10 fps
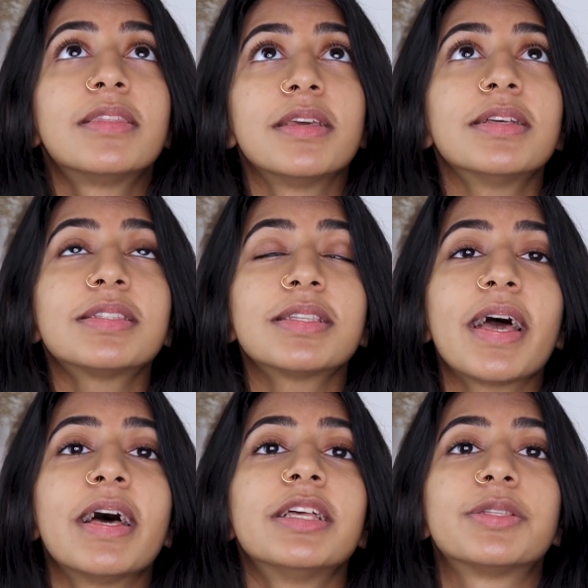This
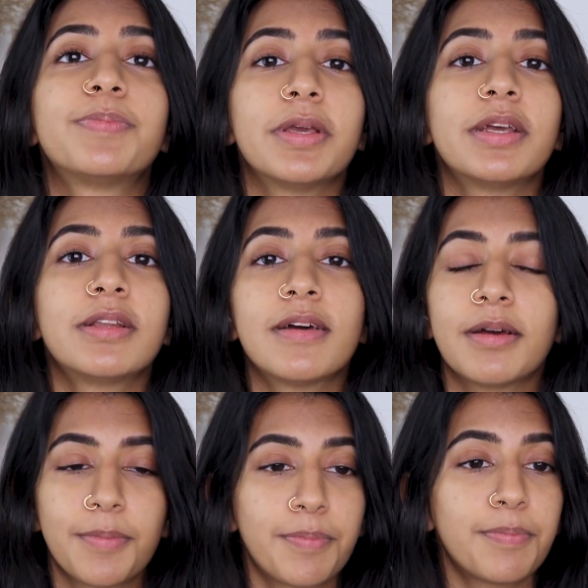has been
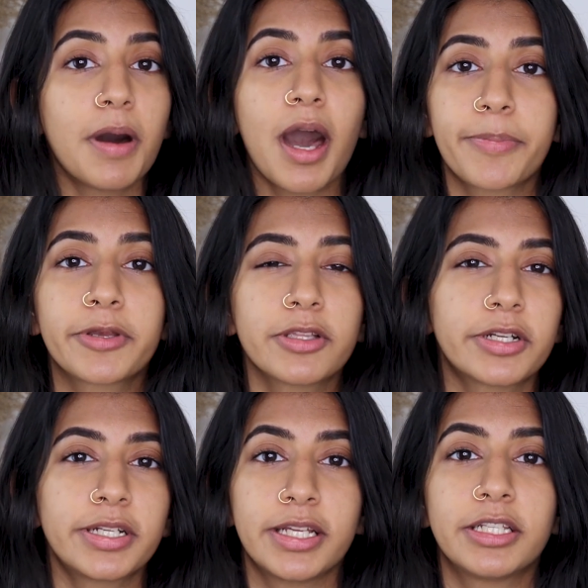
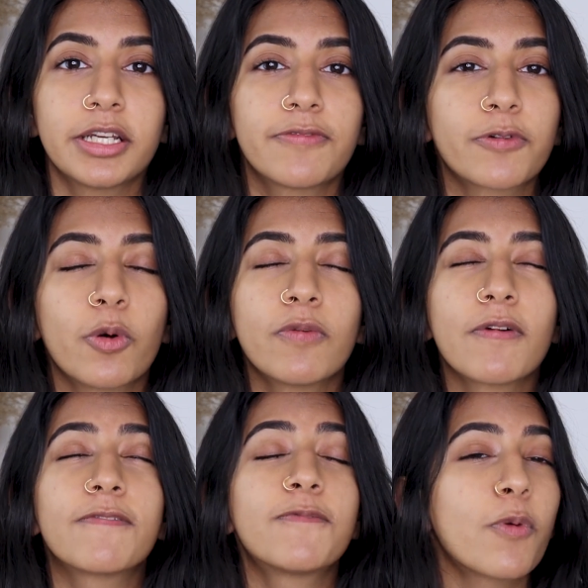popular in India for
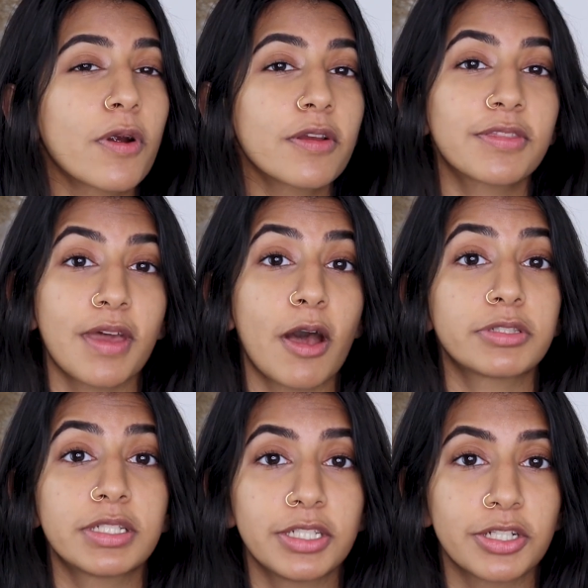over
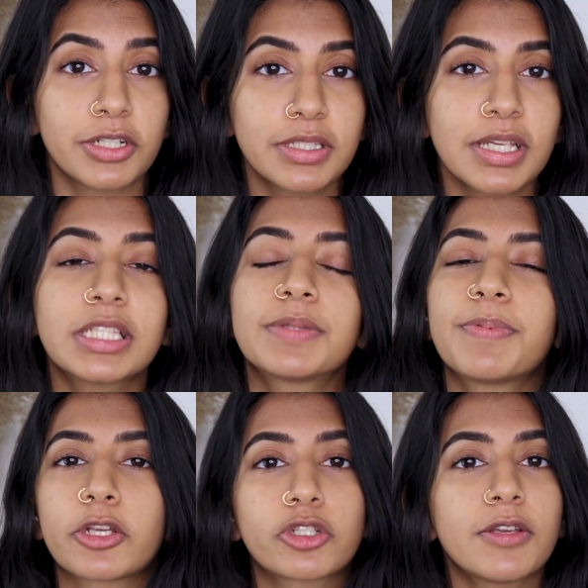4,000 years,
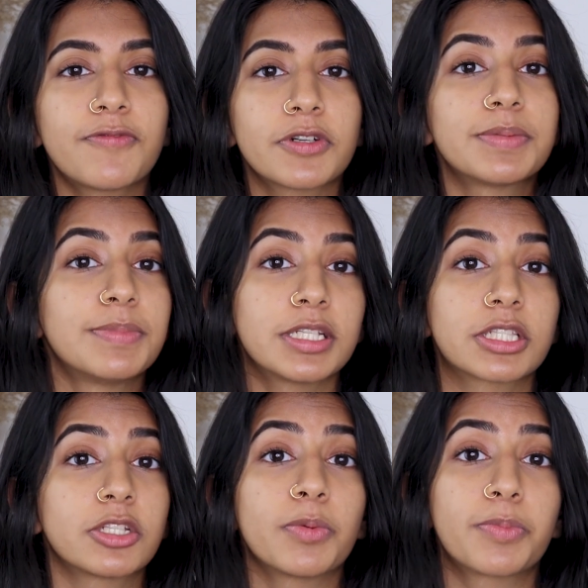especially for its
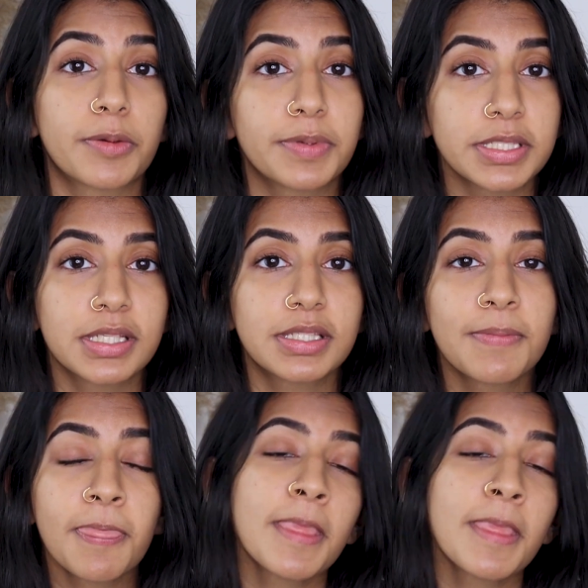medicinal purposes.